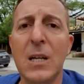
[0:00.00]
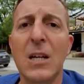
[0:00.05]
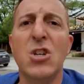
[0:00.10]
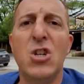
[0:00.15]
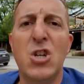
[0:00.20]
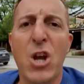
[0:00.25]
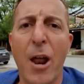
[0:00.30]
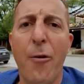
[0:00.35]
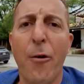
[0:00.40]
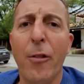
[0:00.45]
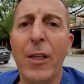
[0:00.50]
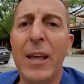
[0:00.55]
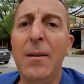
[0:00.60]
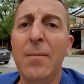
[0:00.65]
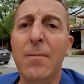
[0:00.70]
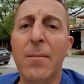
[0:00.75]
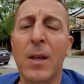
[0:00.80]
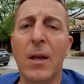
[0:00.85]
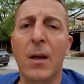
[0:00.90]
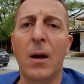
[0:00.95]
generally,
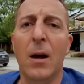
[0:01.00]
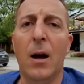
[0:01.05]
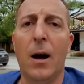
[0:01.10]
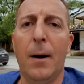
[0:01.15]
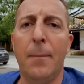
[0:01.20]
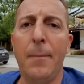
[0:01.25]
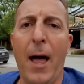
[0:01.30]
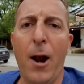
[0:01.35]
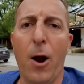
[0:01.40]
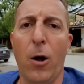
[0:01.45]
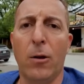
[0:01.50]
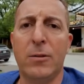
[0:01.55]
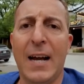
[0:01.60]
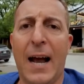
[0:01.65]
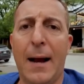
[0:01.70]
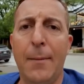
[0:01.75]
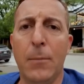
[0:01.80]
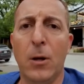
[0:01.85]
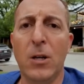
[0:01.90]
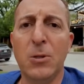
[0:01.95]
not
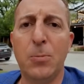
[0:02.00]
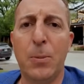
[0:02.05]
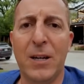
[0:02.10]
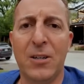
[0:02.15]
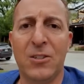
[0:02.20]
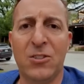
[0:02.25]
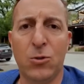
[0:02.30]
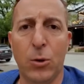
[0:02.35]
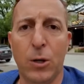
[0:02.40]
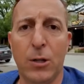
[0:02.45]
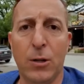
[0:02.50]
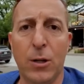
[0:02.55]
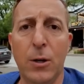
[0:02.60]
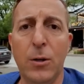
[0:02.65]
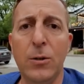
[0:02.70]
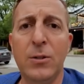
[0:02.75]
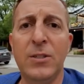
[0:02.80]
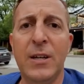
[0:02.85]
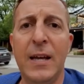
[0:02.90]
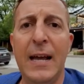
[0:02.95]
all-time lows, but historic
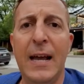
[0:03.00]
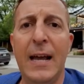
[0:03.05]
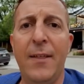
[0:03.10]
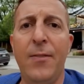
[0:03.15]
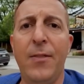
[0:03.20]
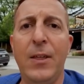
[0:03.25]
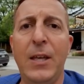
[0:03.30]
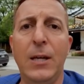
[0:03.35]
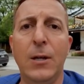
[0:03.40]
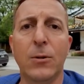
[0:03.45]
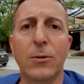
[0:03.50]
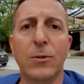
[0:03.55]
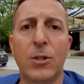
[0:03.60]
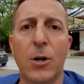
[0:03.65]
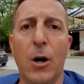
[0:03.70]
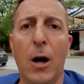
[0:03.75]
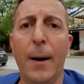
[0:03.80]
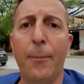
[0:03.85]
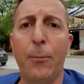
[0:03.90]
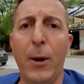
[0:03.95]
lows, and the yields
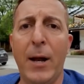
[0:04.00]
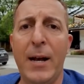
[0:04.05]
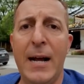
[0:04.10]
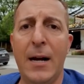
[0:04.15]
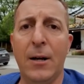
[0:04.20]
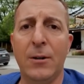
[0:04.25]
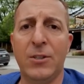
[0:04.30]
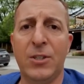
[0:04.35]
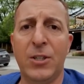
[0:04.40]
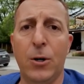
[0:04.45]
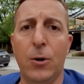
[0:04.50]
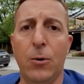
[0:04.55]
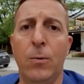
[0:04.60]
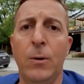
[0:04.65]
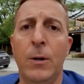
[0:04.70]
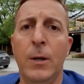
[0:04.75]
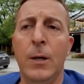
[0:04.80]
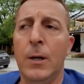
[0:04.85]
are up right now. So,